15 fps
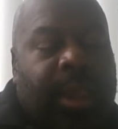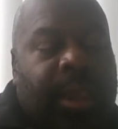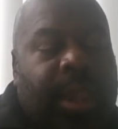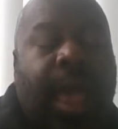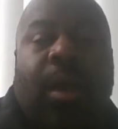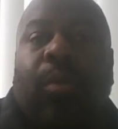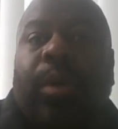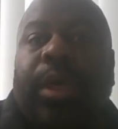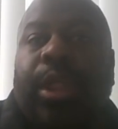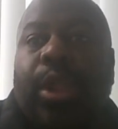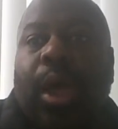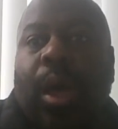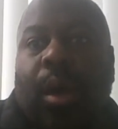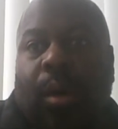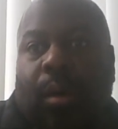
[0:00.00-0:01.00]
Now we
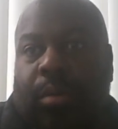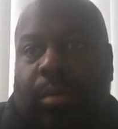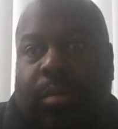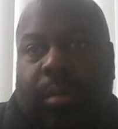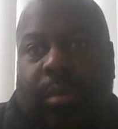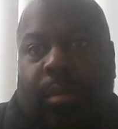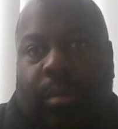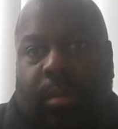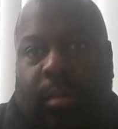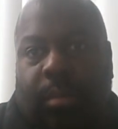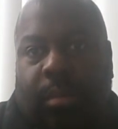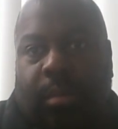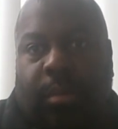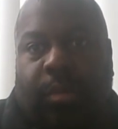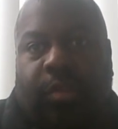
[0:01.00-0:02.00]
know,
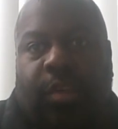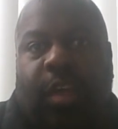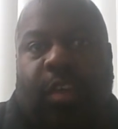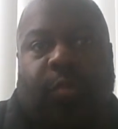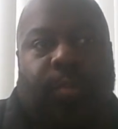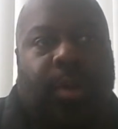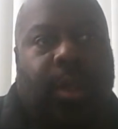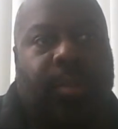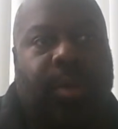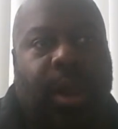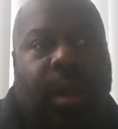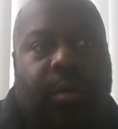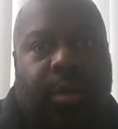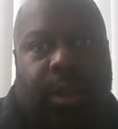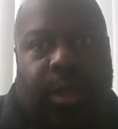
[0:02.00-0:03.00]
just
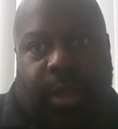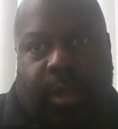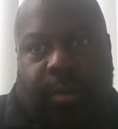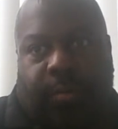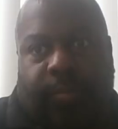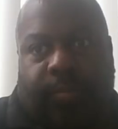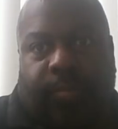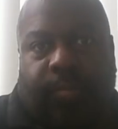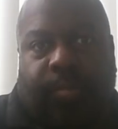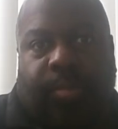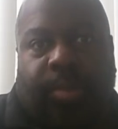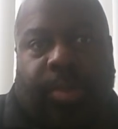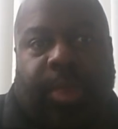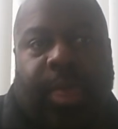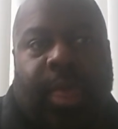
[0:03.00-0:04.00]
preliminarily,
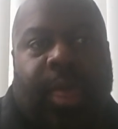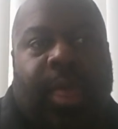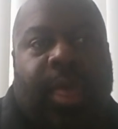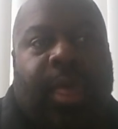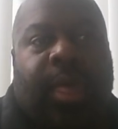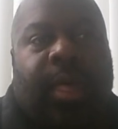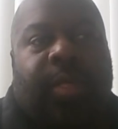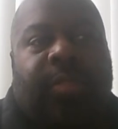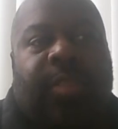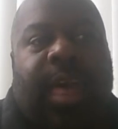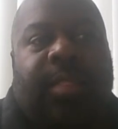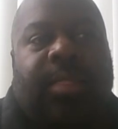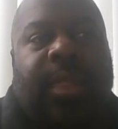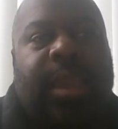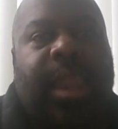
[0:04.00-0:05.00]

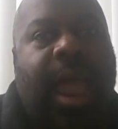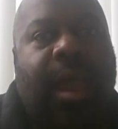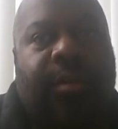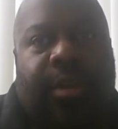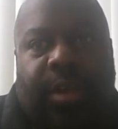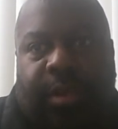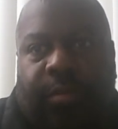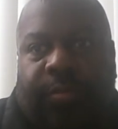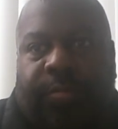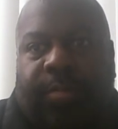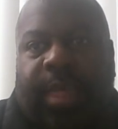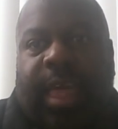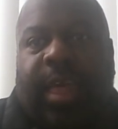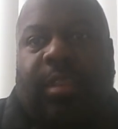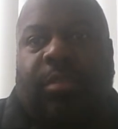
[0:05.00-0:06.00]
that the narrative
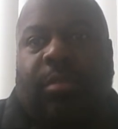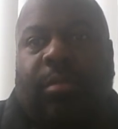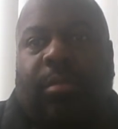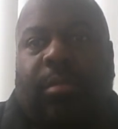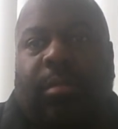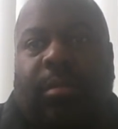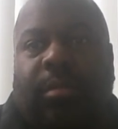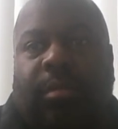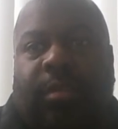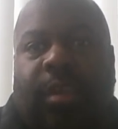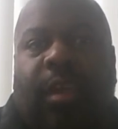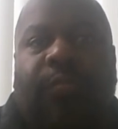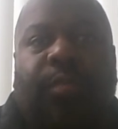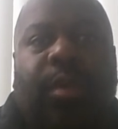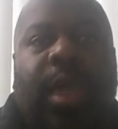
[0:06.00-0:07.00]
that
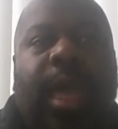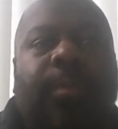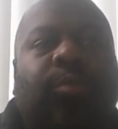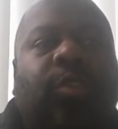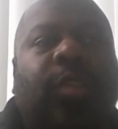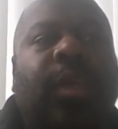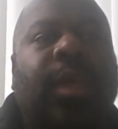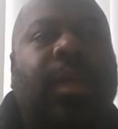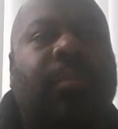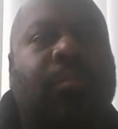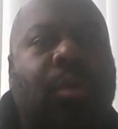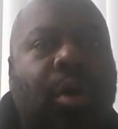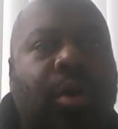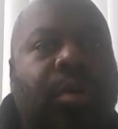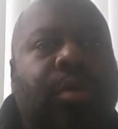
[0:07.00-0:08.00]
Jeffrey Epstein
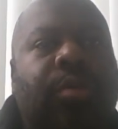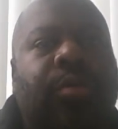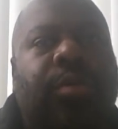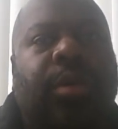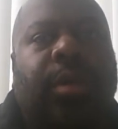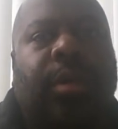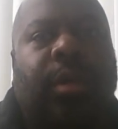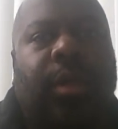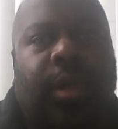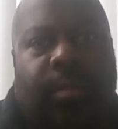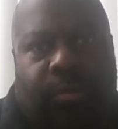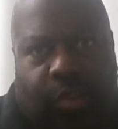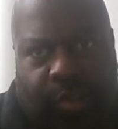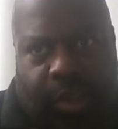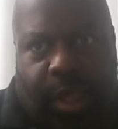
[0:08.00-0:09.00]
murdered
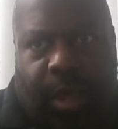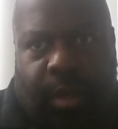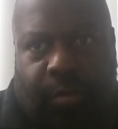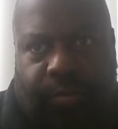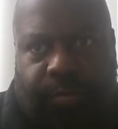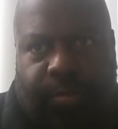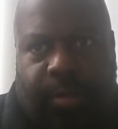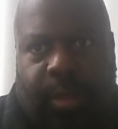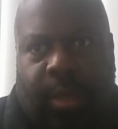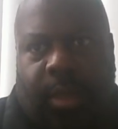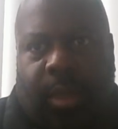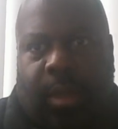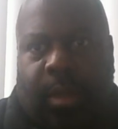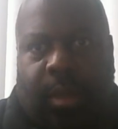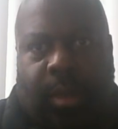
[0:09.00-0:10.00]
himself,
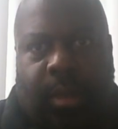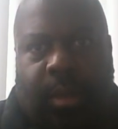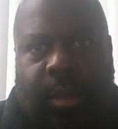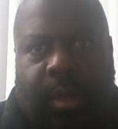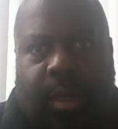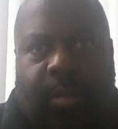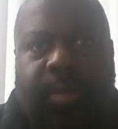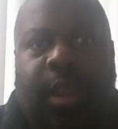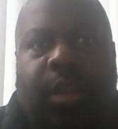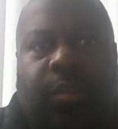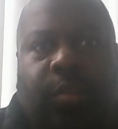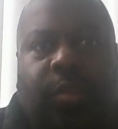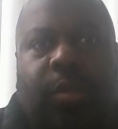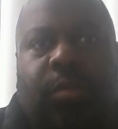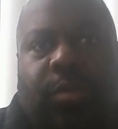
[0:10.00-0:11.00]
committed
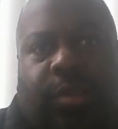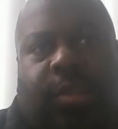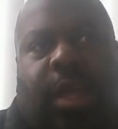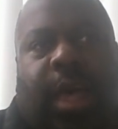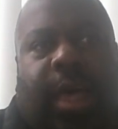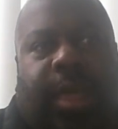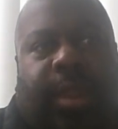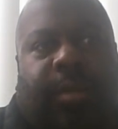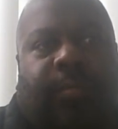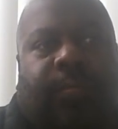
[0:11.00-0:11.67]
suicide,